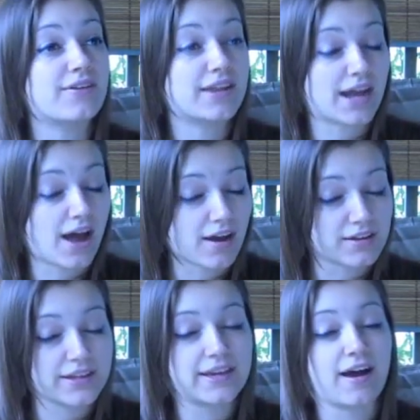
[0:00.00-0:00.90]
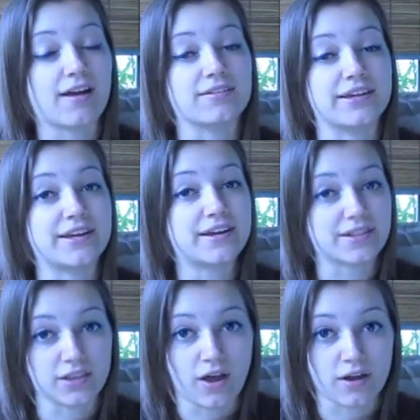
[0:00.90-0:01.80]
an ugly, ugly,
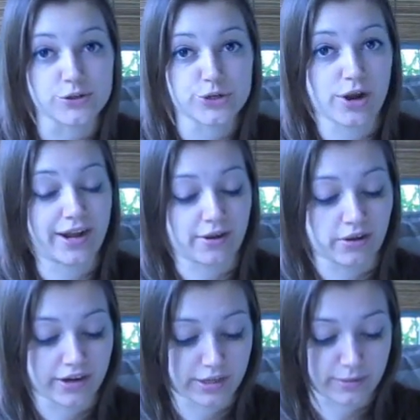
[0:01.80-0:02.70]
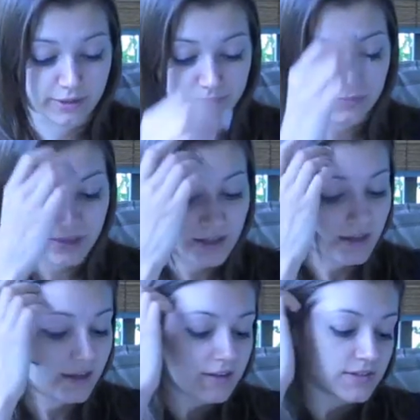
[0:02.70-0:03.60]
long drawn out argument.
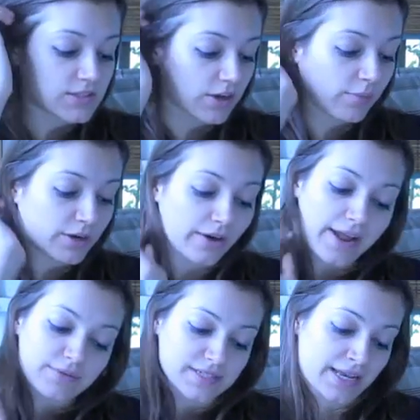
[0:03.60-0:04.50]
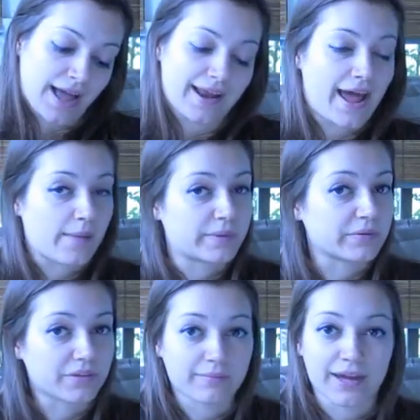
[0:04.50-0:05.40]
So McCray was not happy
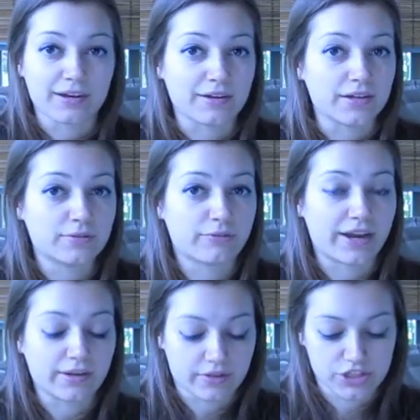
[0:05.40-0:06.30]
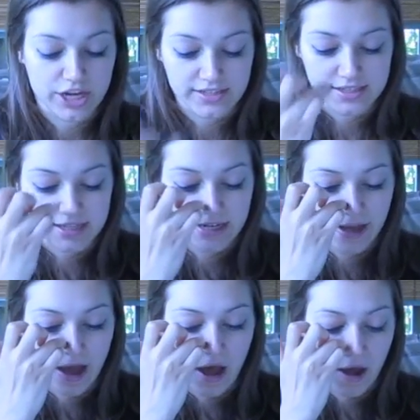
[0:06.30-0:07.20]
with Amanda fighting with Jessie.
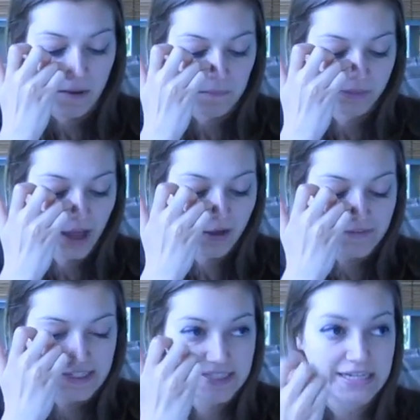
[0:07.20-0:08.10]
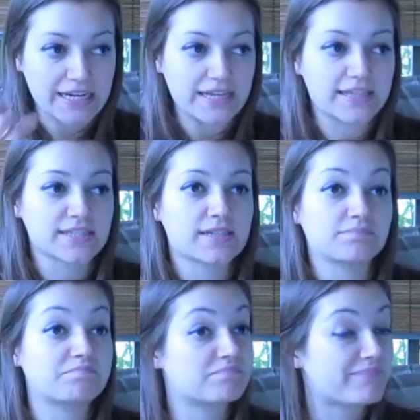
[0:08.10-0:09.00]
Obviously this
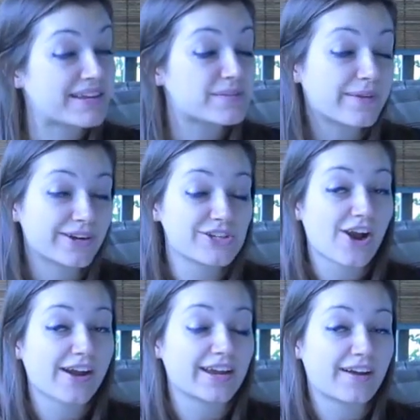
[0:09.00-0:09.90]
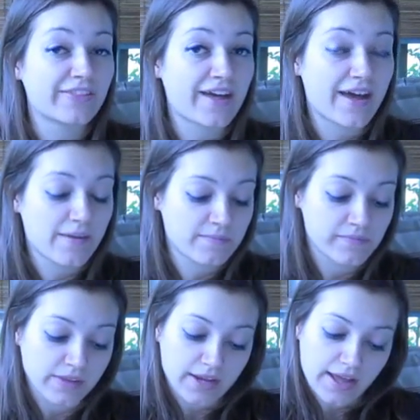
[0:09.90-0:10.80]
makes a bigger target on them,
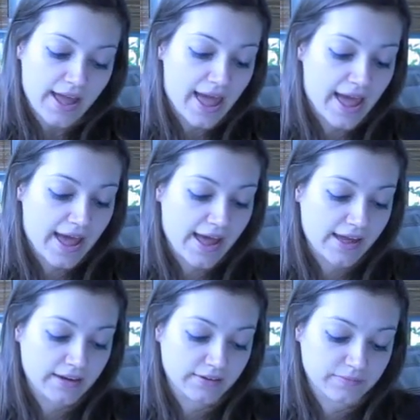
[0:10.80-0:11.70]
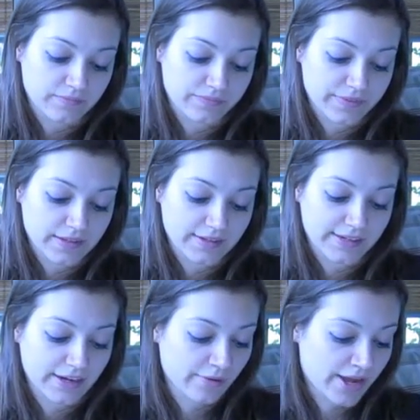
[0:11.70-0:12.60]
and
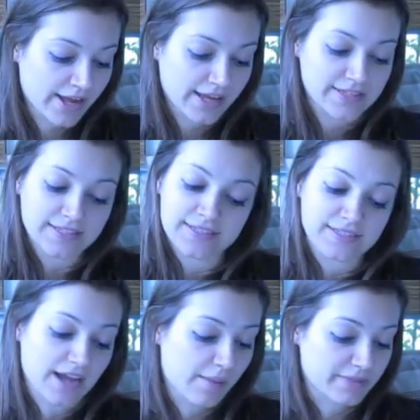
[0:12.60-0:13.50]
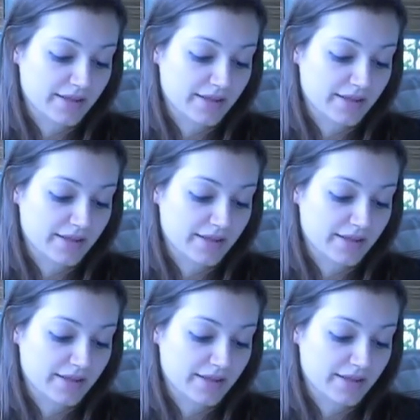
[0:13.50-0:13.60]
you know what, it didn't stop